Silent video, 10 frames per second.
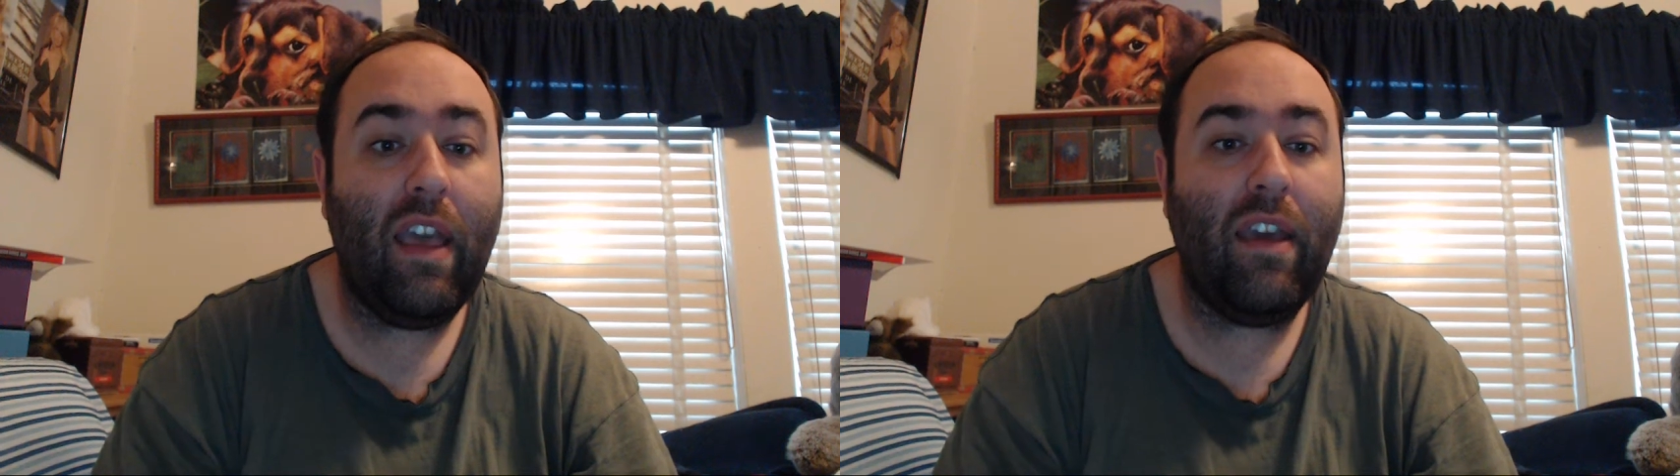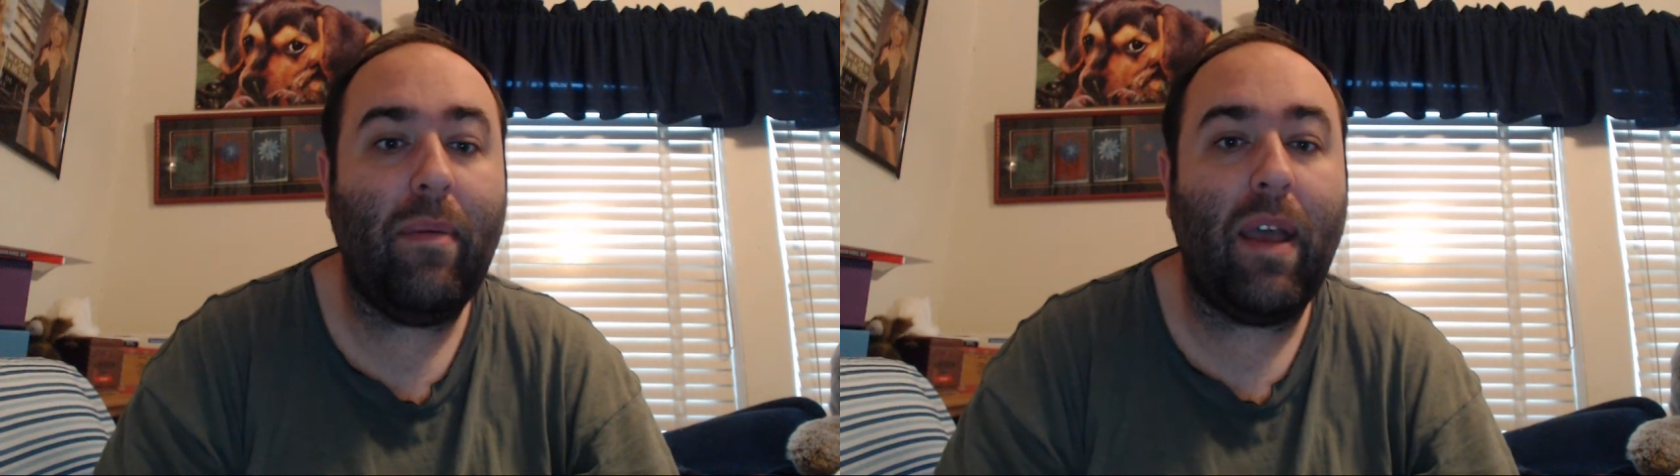
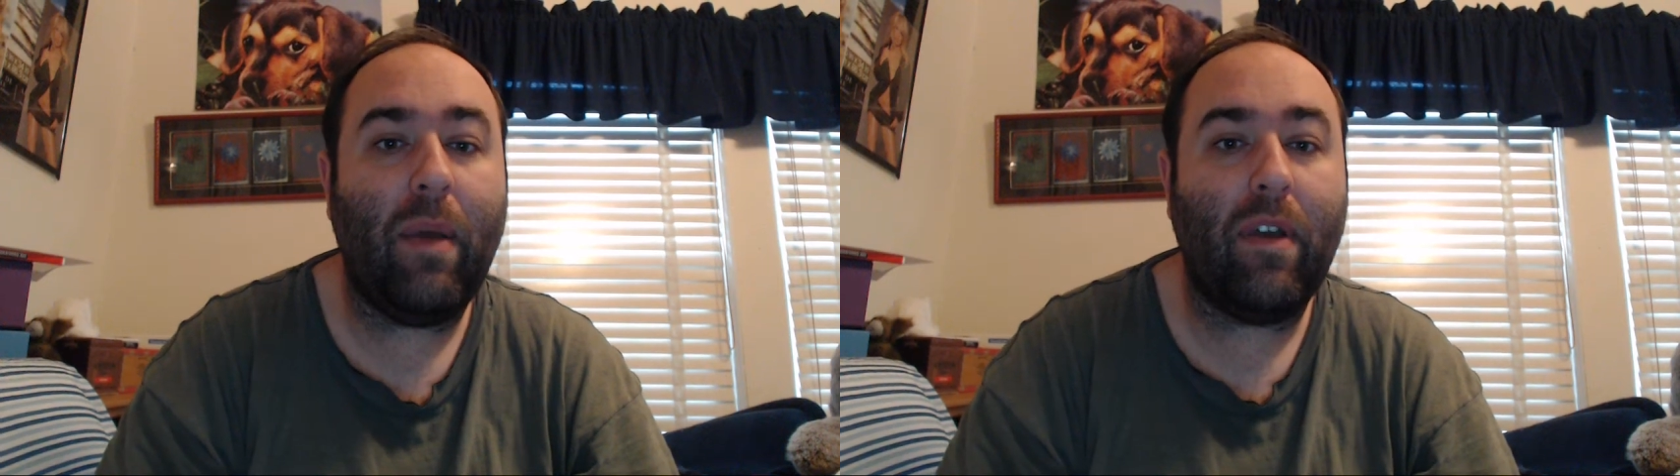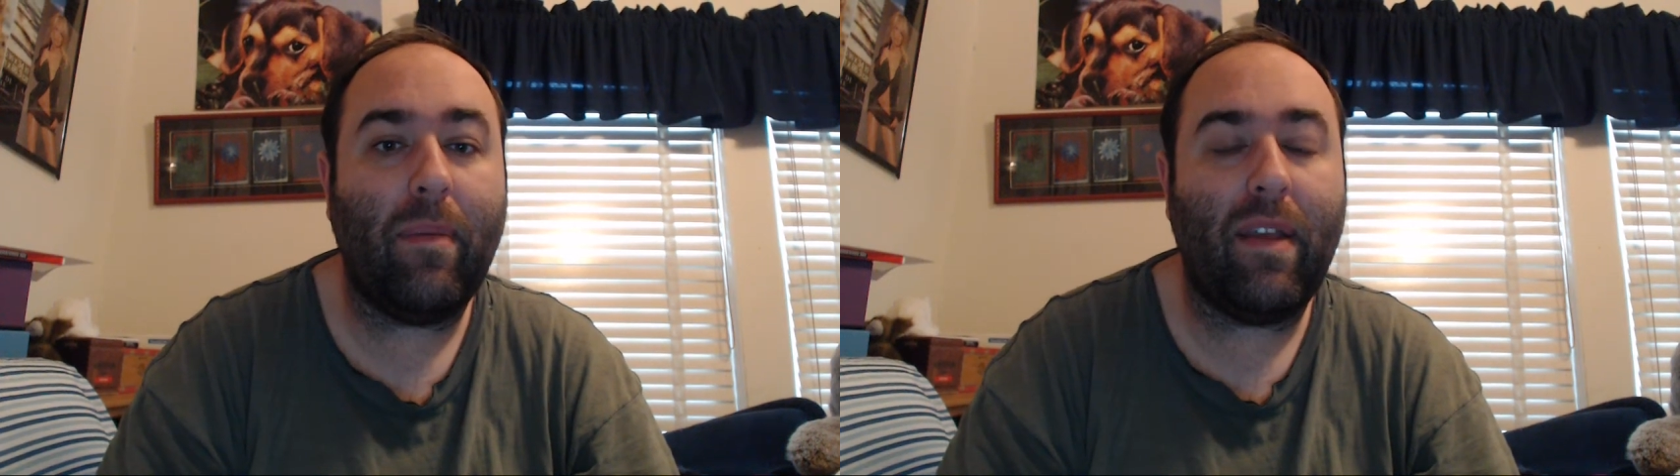Hey everybody,
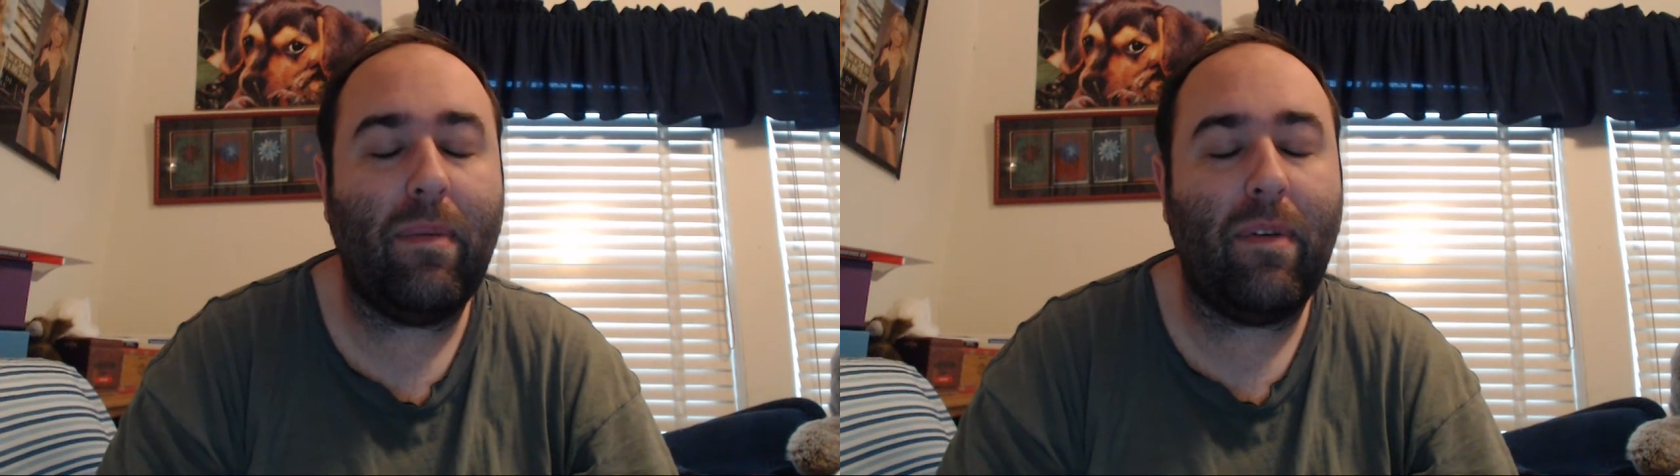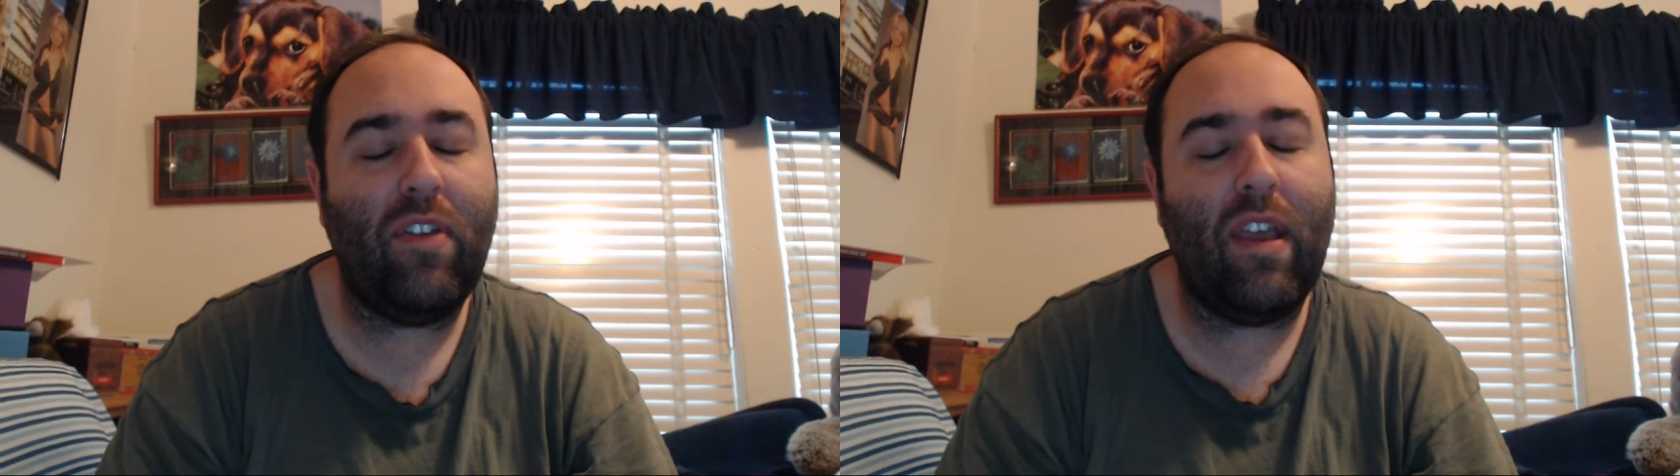welcome back to
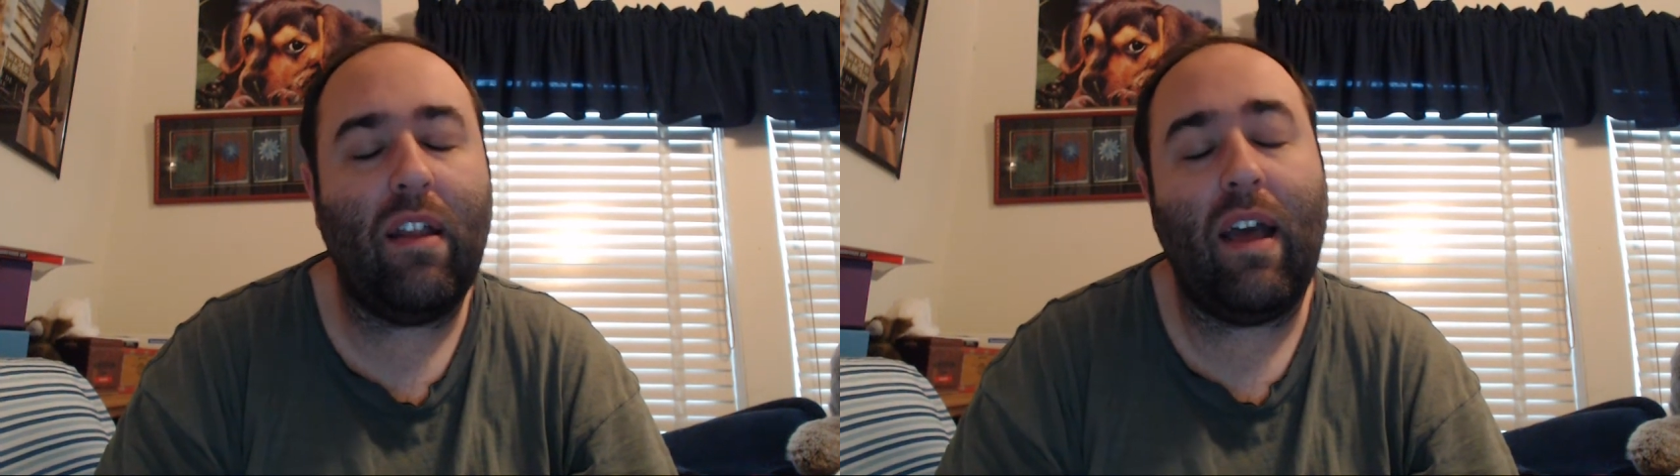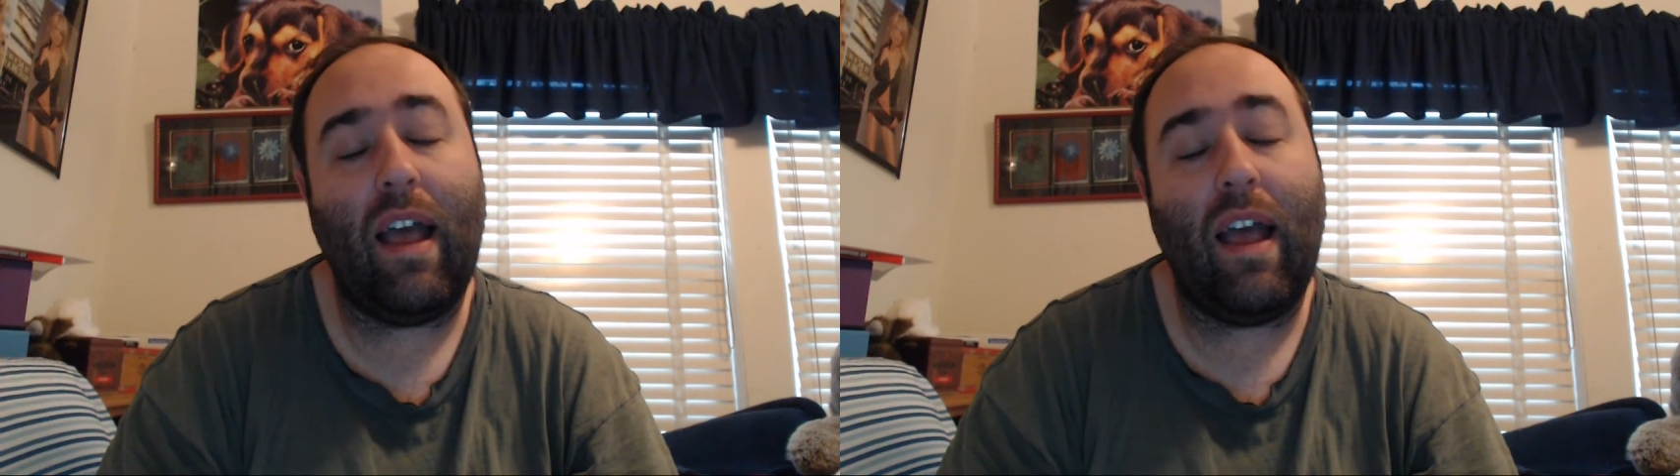my channel.